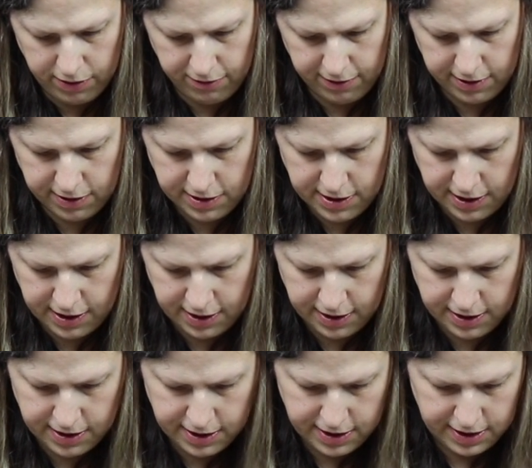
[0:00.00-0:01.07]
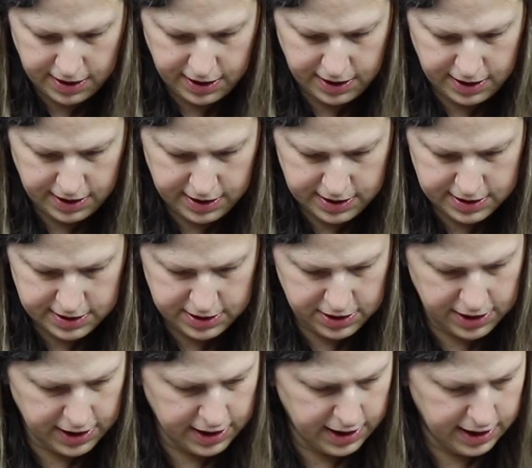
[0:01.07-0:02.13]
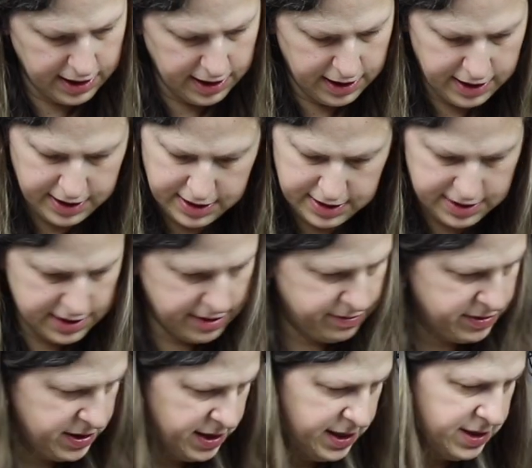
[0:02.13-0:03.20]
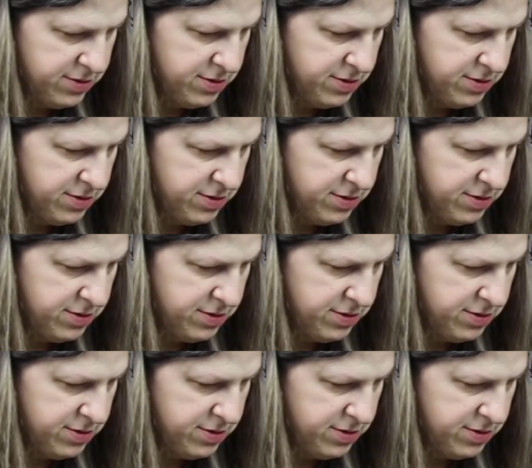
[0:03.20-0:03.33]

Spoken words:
One thing is you get a lot of zip ties